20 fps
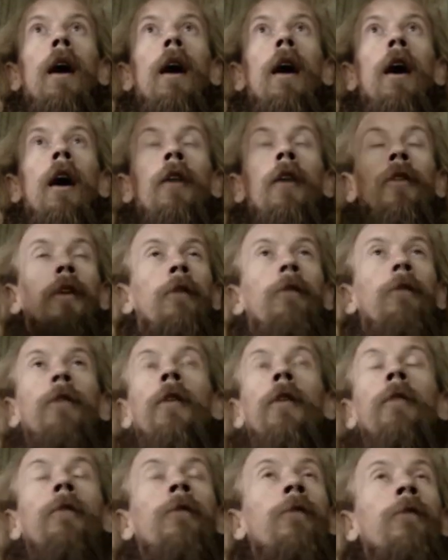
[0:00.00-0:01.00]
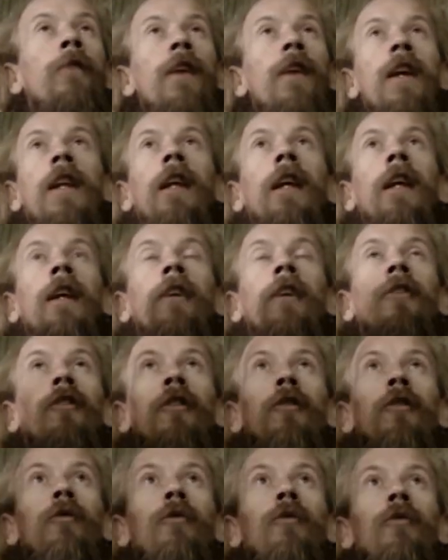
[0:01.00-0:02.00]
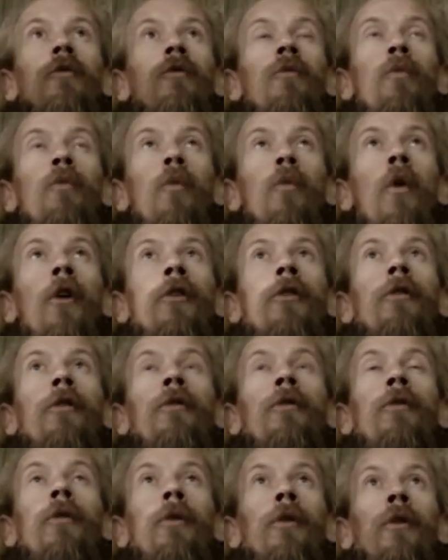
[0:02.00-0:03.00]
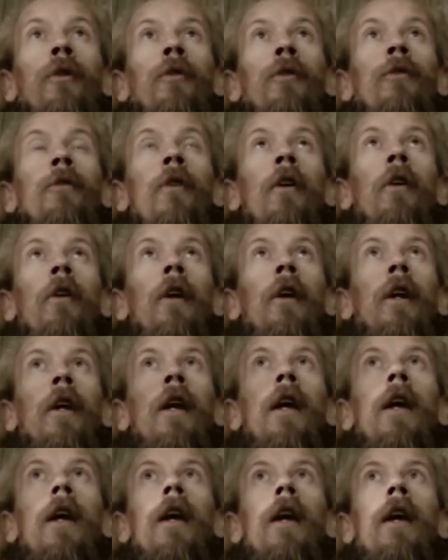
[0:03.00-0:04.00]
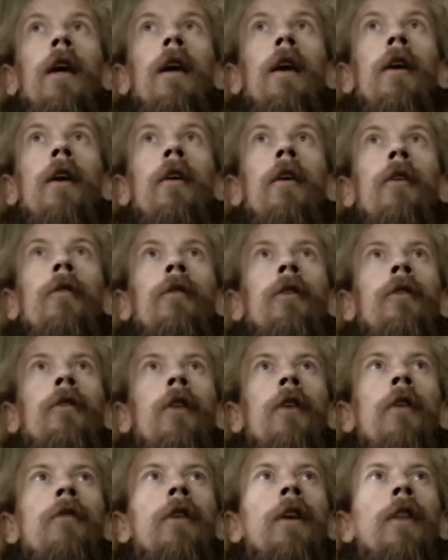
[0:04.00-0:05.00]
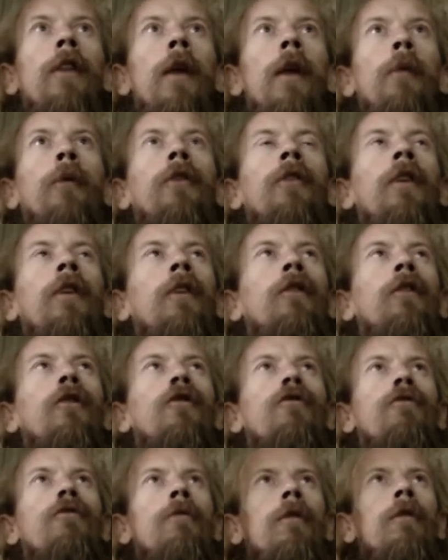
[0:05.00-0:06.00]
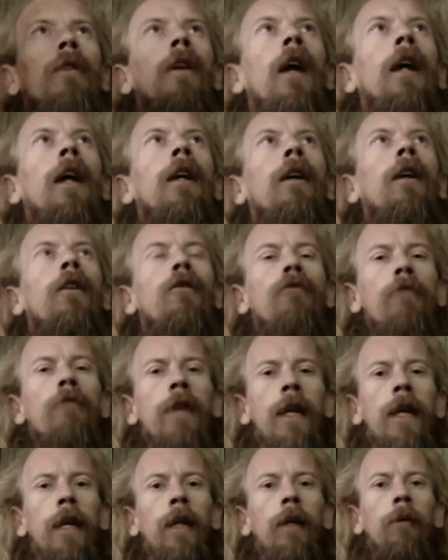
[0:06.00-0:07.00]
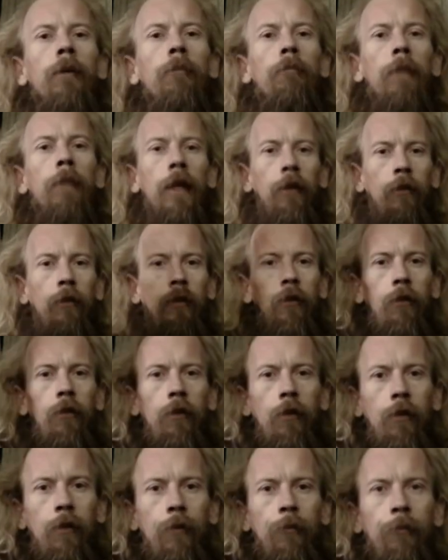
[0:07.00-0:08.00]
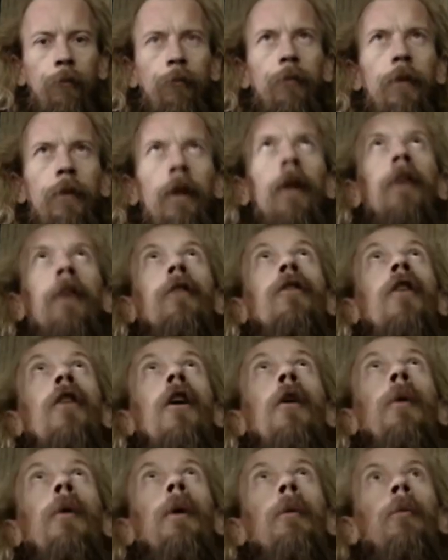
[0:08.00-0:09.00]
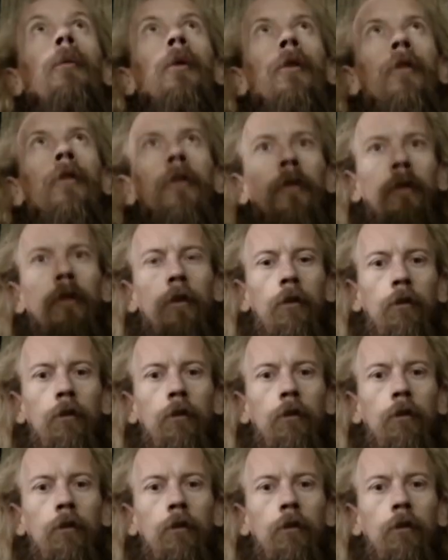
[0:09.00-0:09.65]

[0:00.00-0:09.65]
and the, the feeling is just wonderful, euphoric for some reason there was this like green mist as though it was